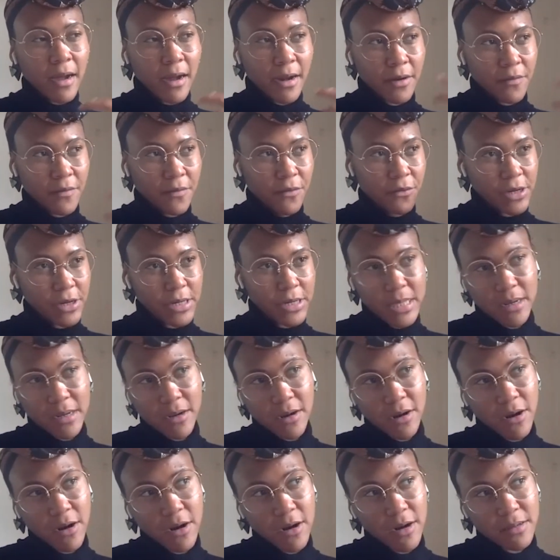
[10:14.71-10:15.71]
kind of greeting
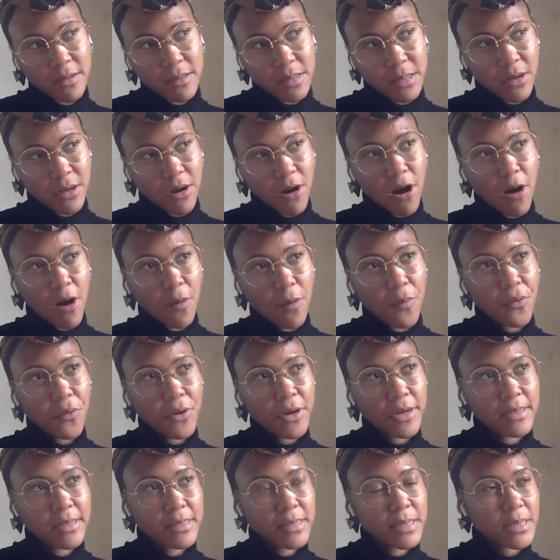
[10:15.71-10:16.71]
cards and art
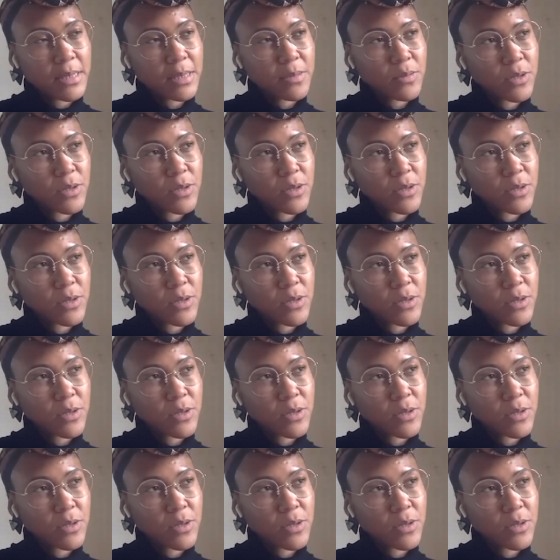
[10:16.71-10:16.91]
prints,